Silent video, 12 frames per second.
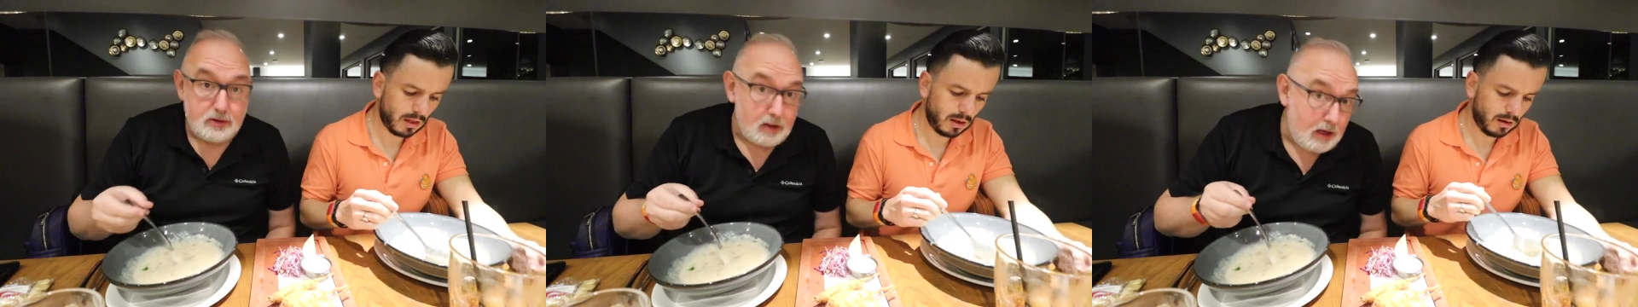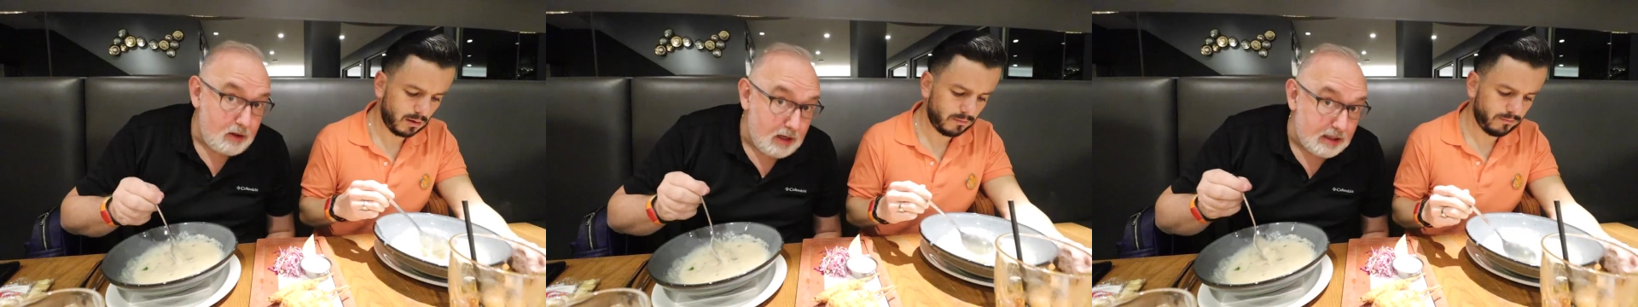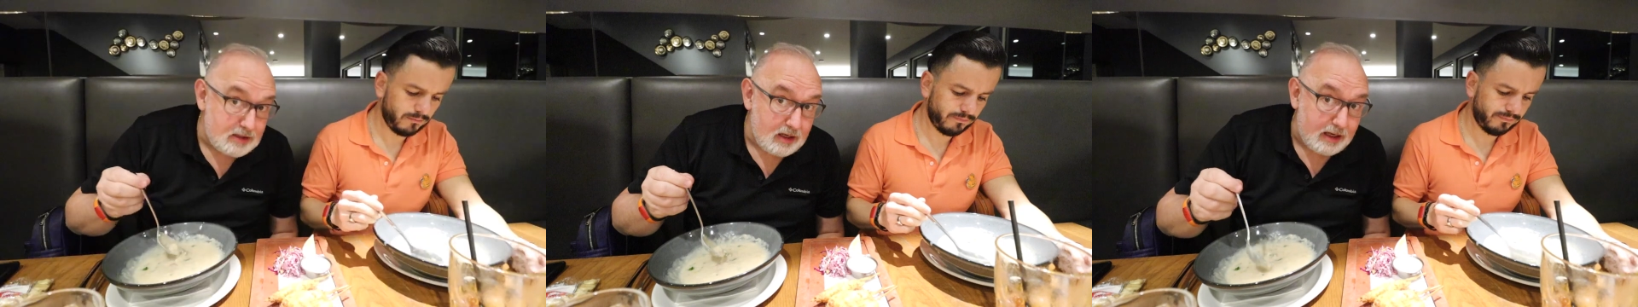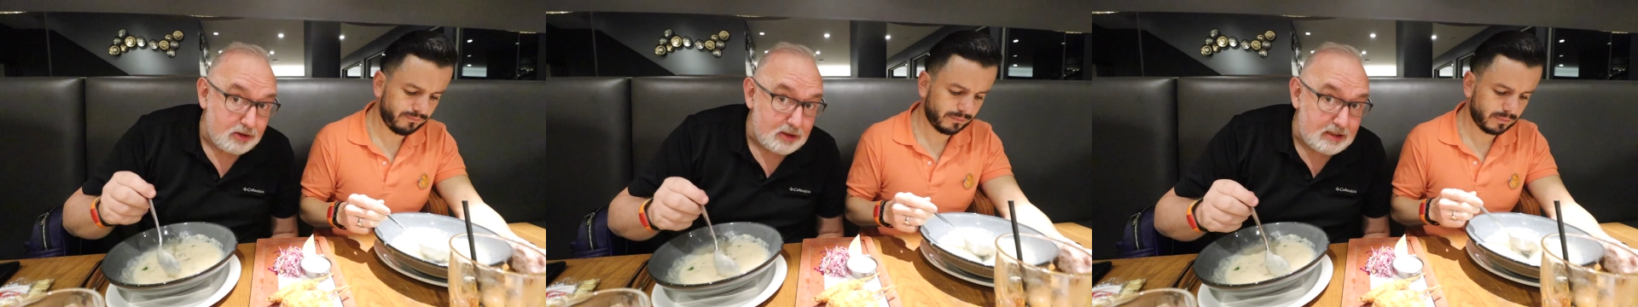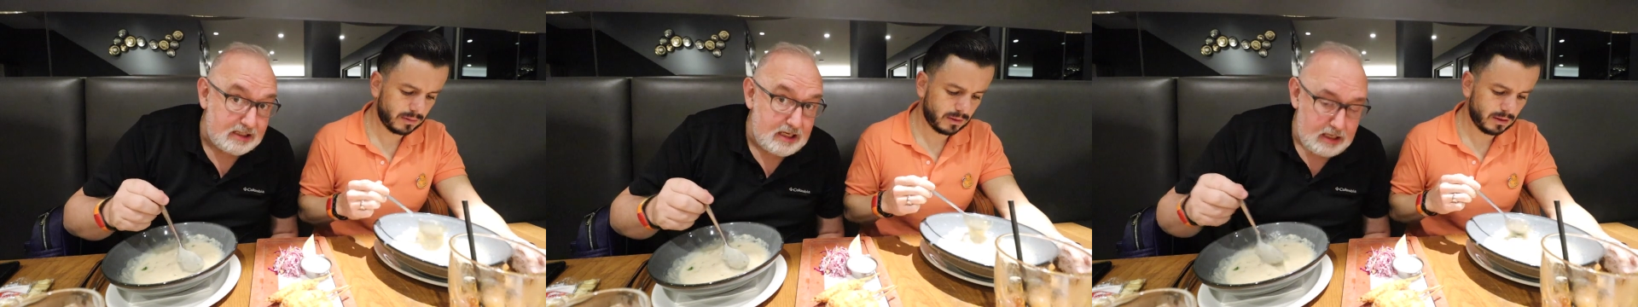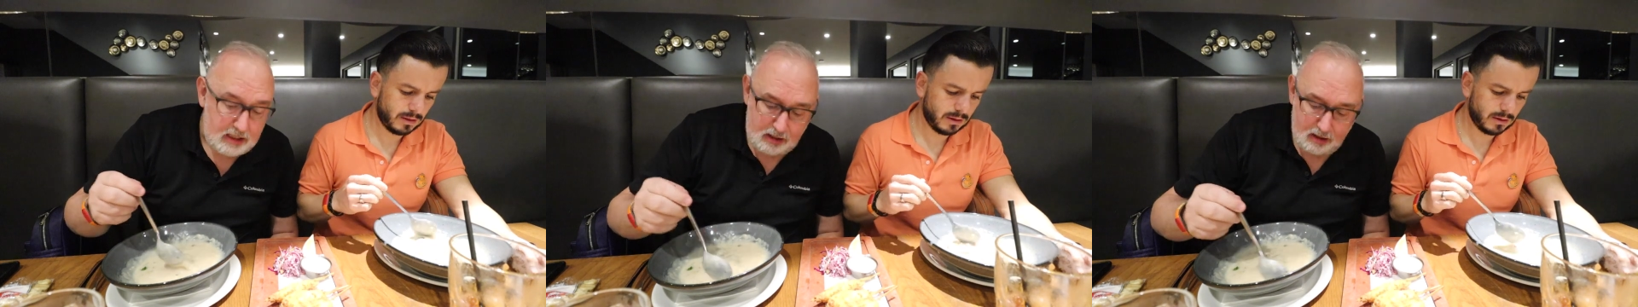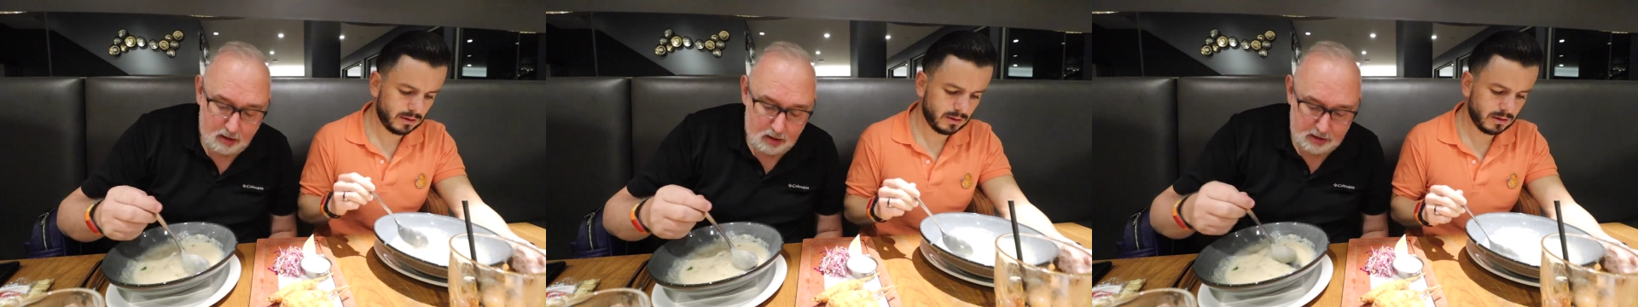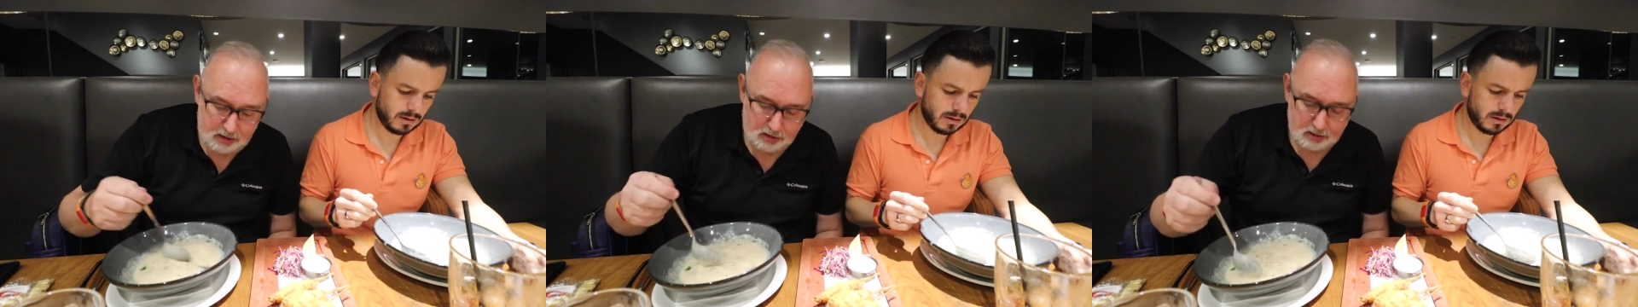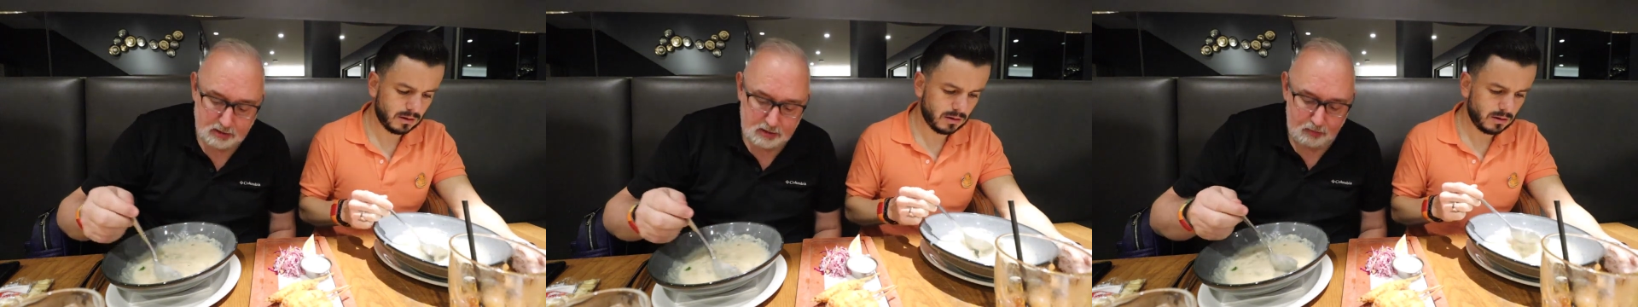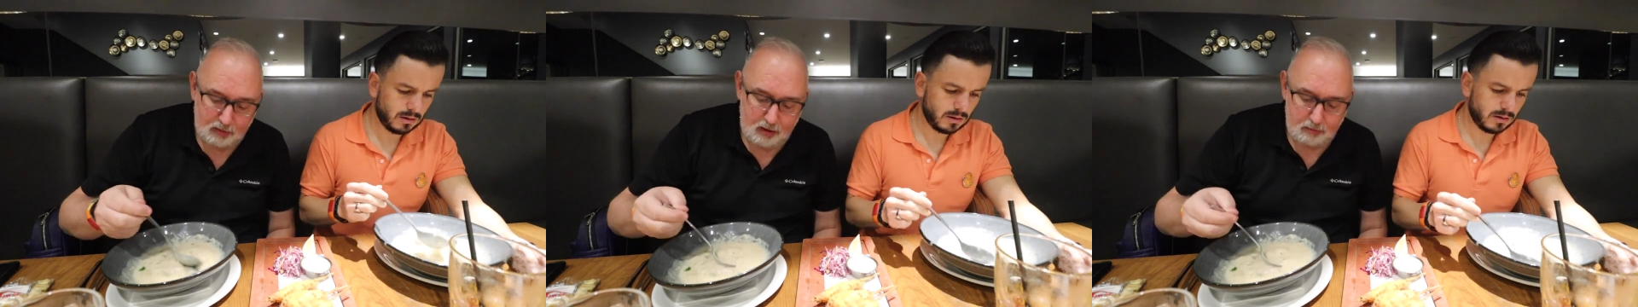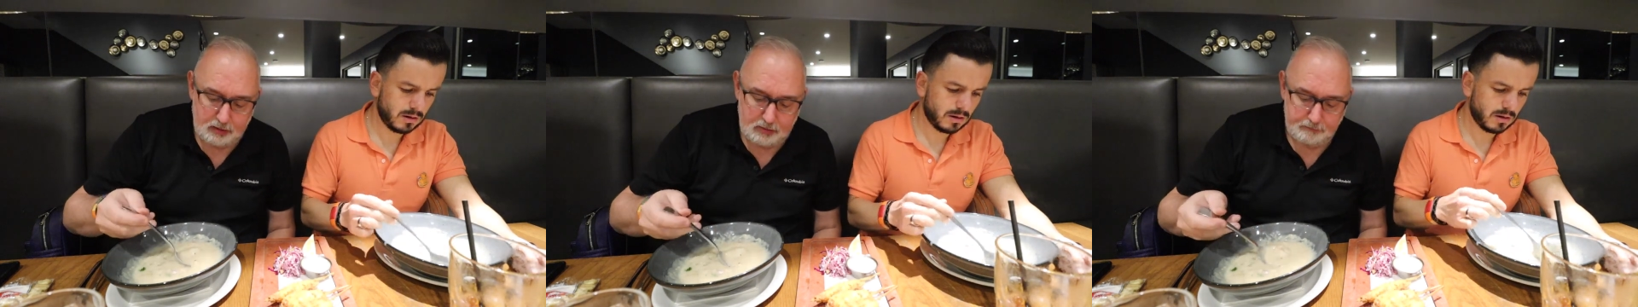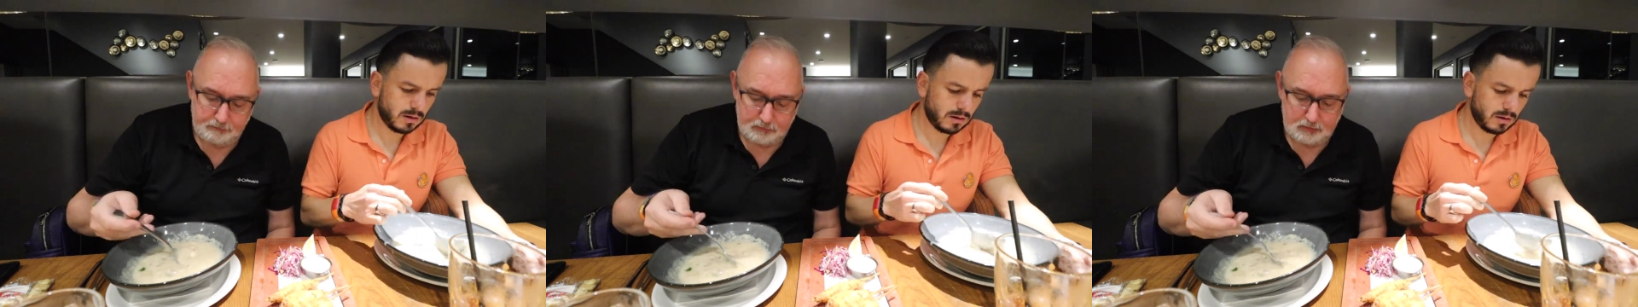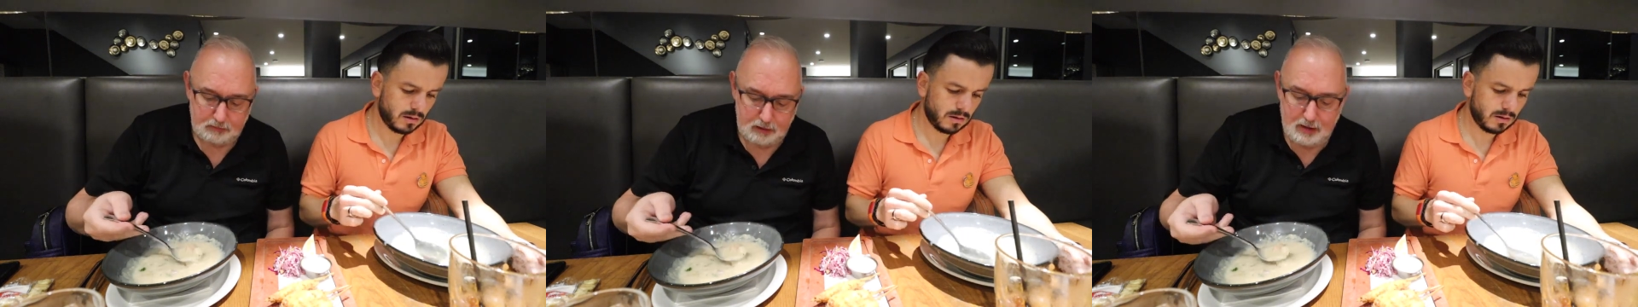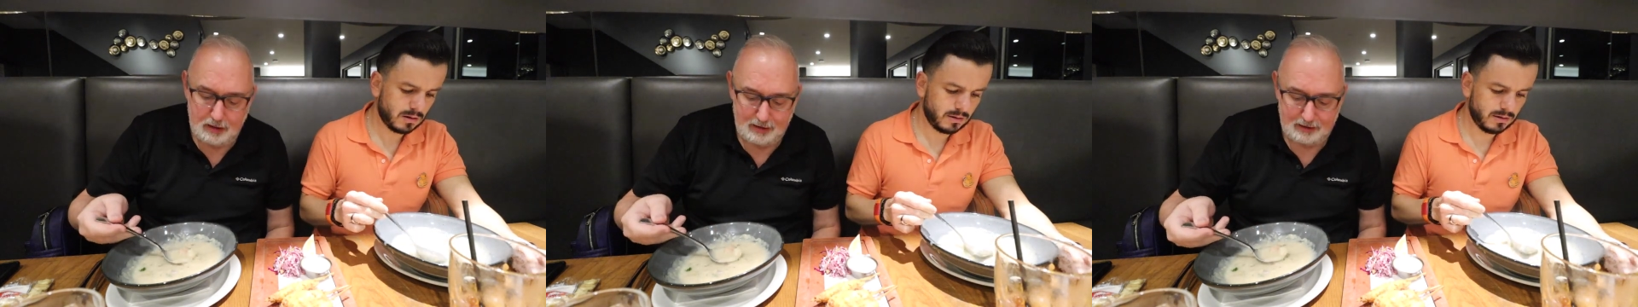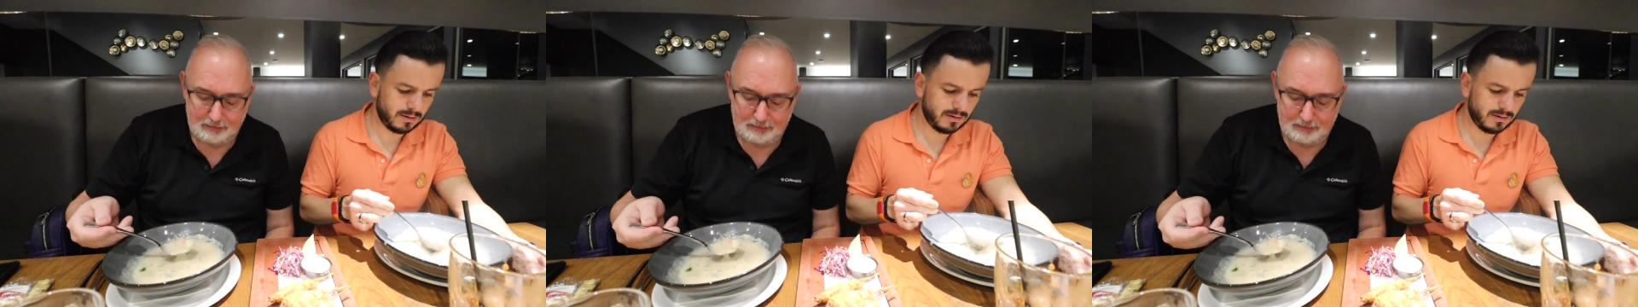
Speaker 1: So now you guys can actually see our dishes without waiting. Did